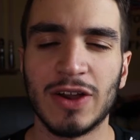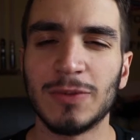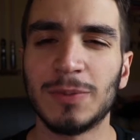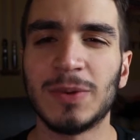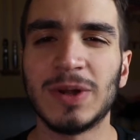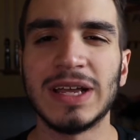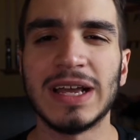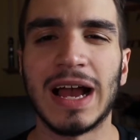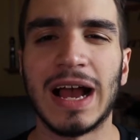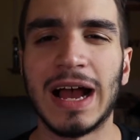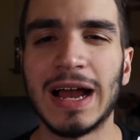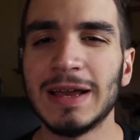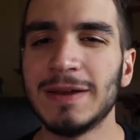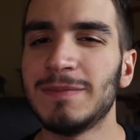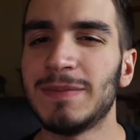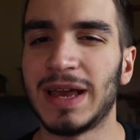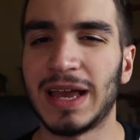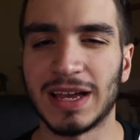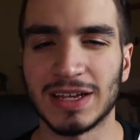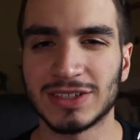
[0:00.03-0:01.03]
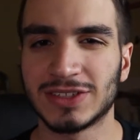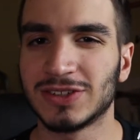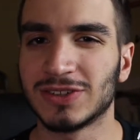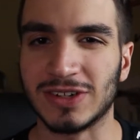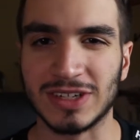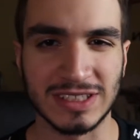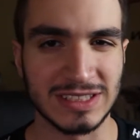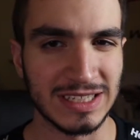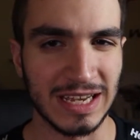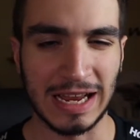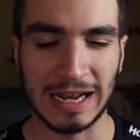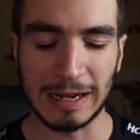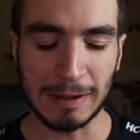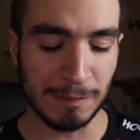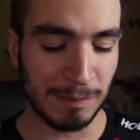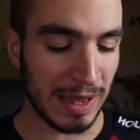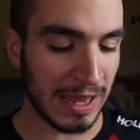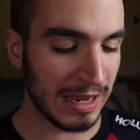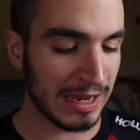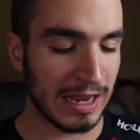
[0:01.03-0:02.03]
everybody, I am Actors, and
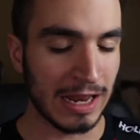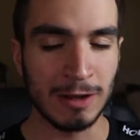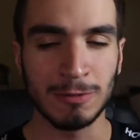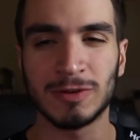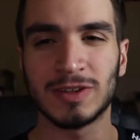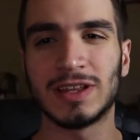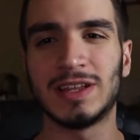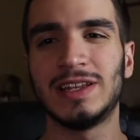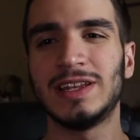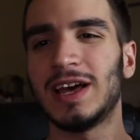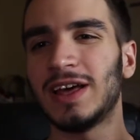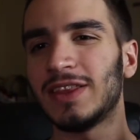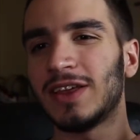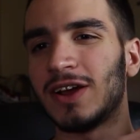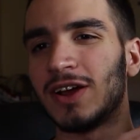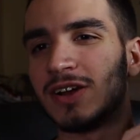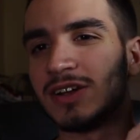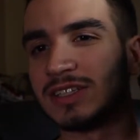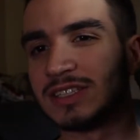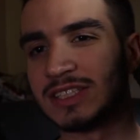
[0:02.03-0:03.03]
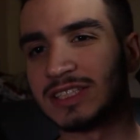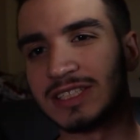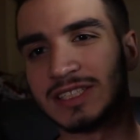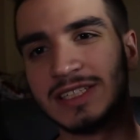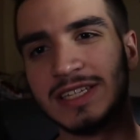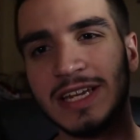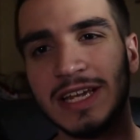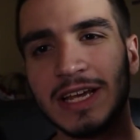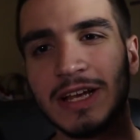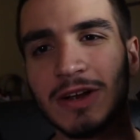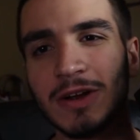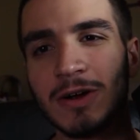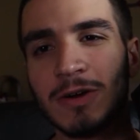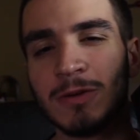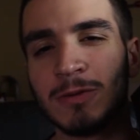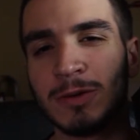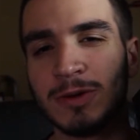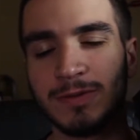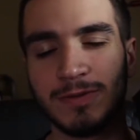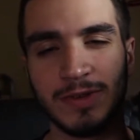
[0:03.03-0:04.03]
I'm back at it with another
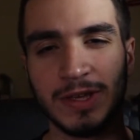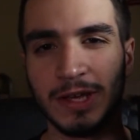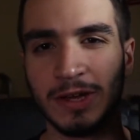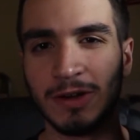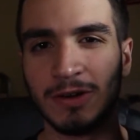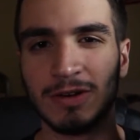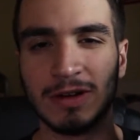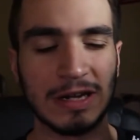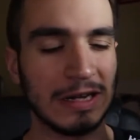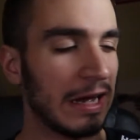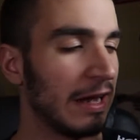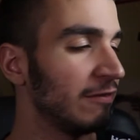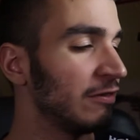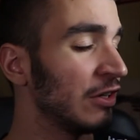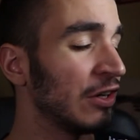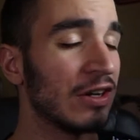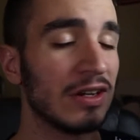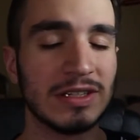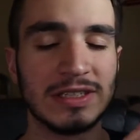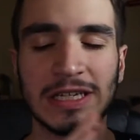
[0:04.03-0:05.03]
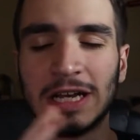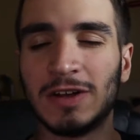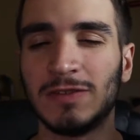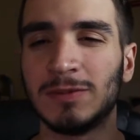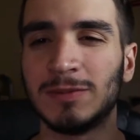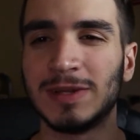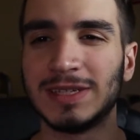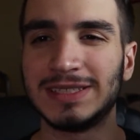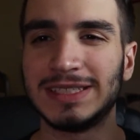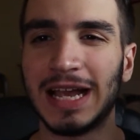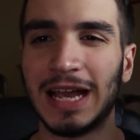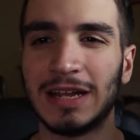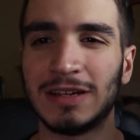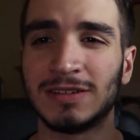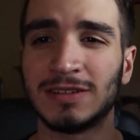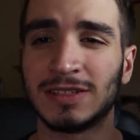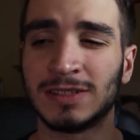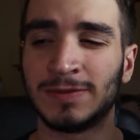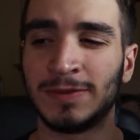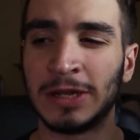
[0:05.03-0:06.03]
sneaker review. As you can tell from the title
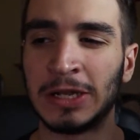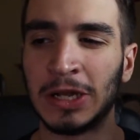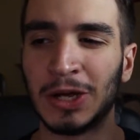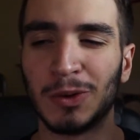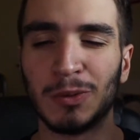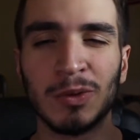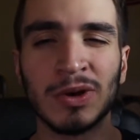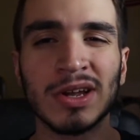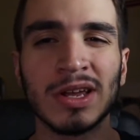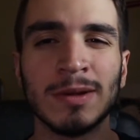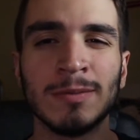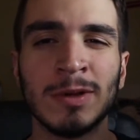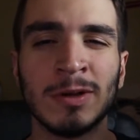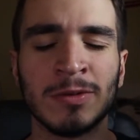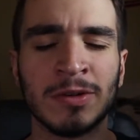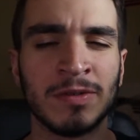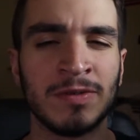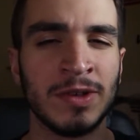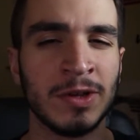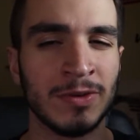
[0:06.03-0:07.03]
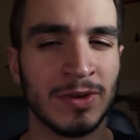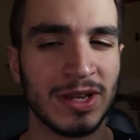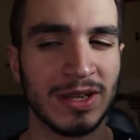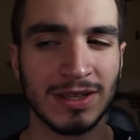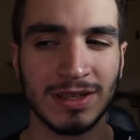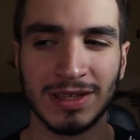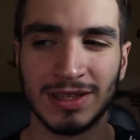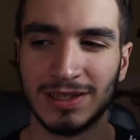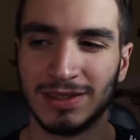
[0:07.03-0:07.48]
of this video, we're going to be reviewing...